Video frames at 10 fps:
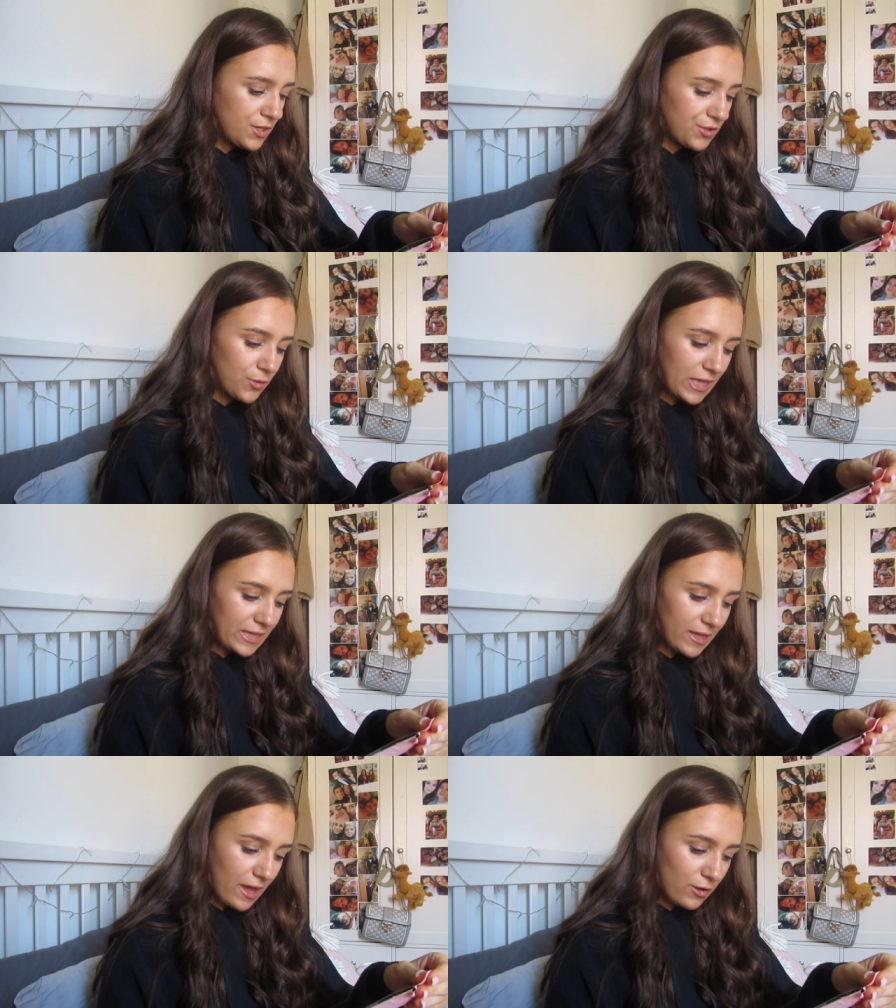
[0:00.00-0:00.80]
You get
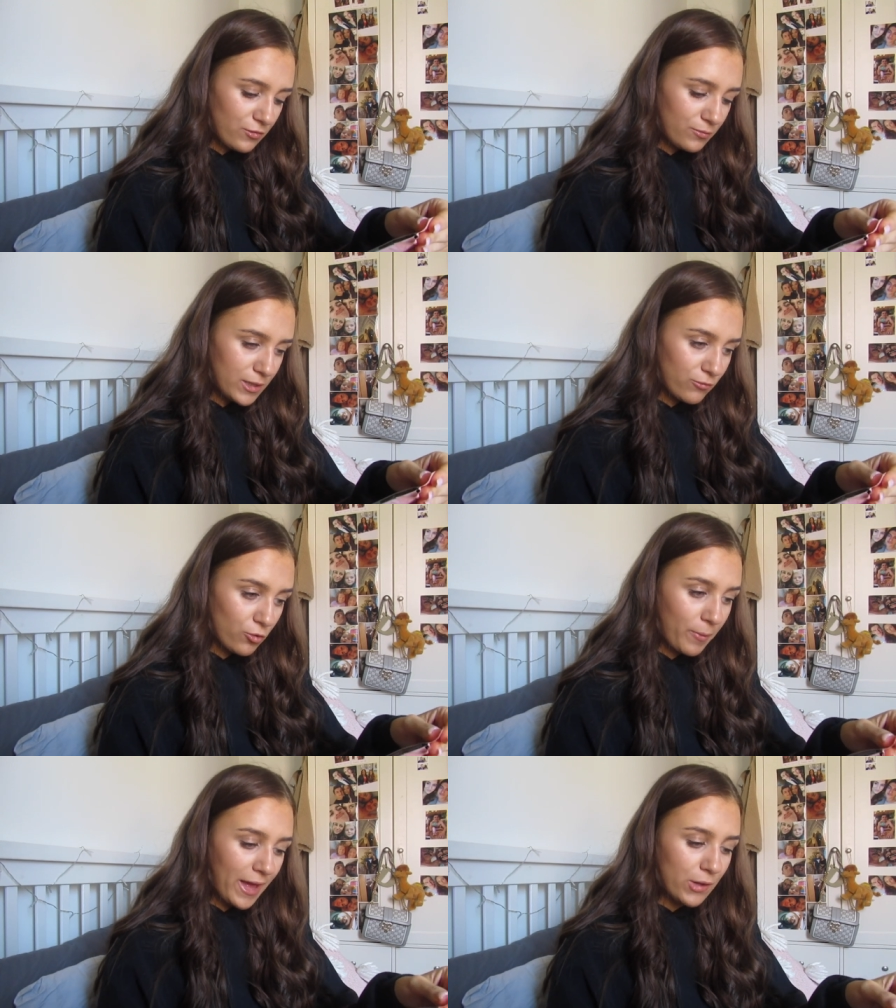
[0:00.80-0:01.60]
the e.l.f.
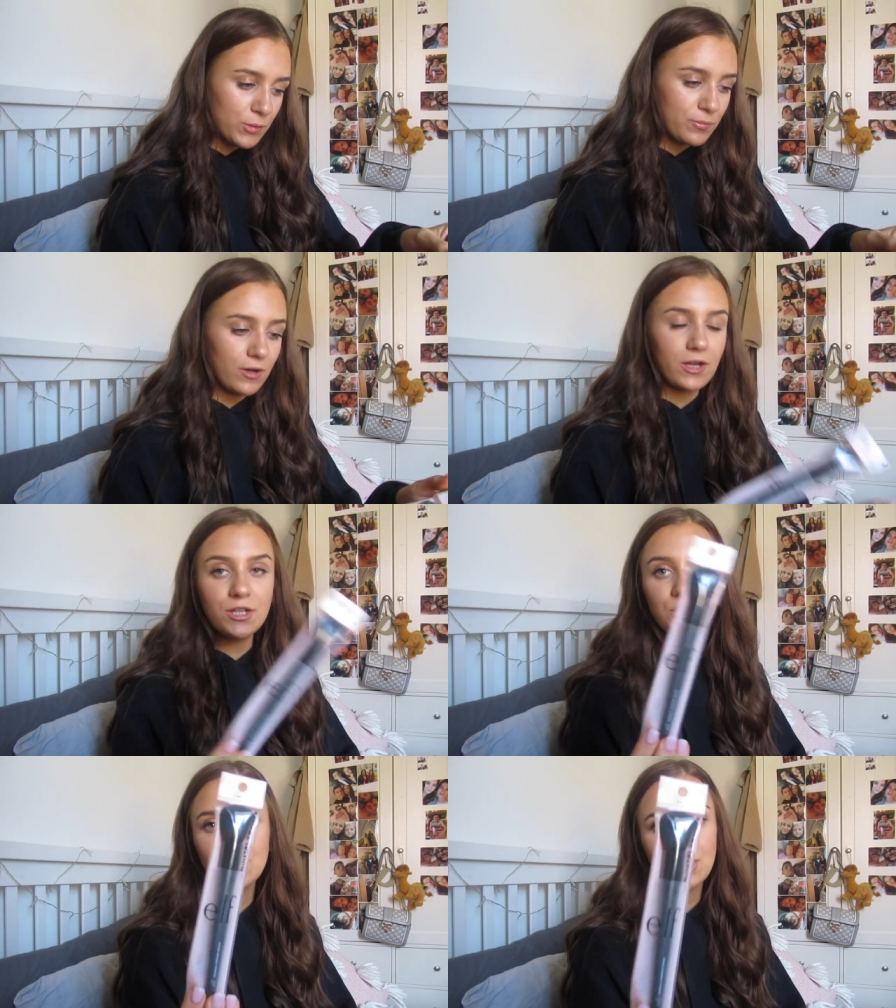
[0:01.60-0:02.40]
Mineral Powder
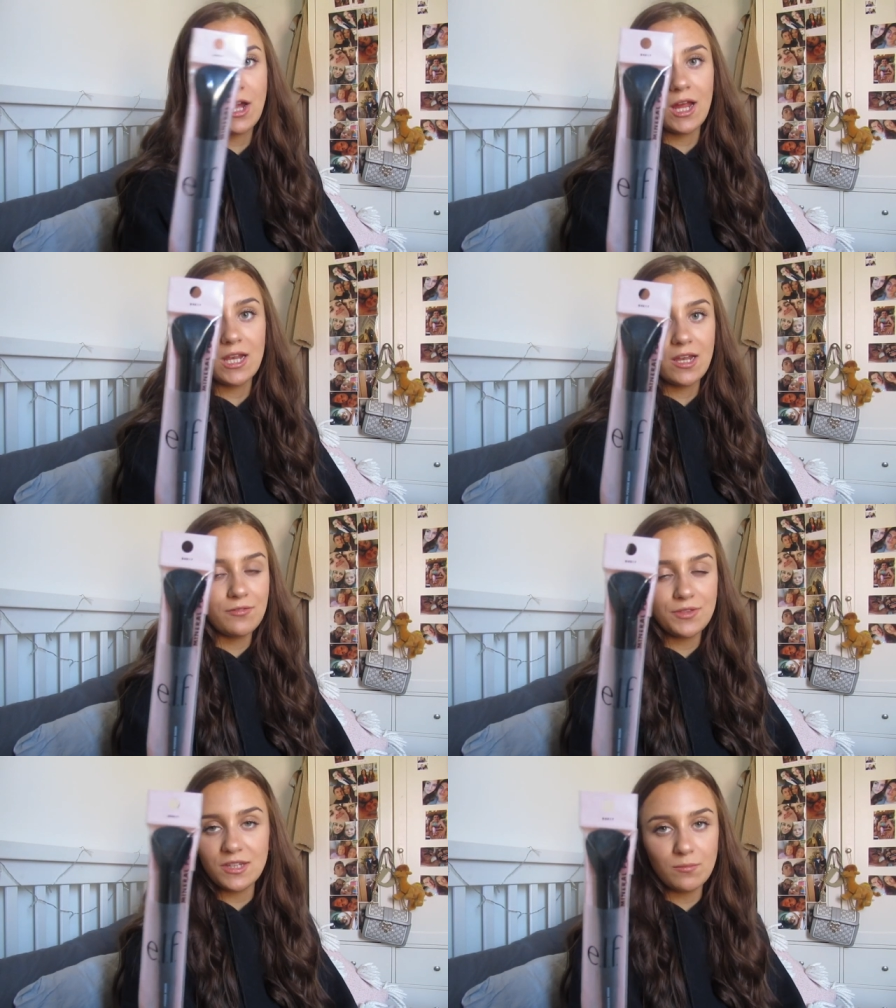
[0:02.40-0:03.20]
Brush. I
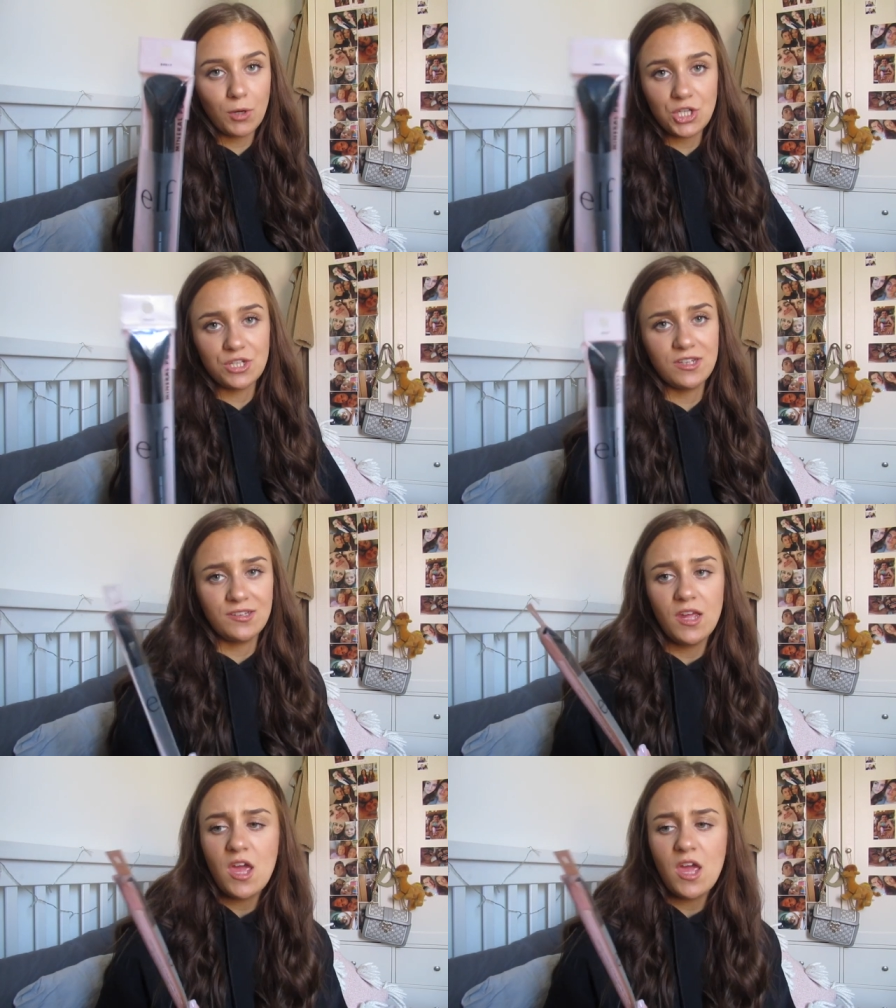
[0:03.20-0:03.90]
love these brushes.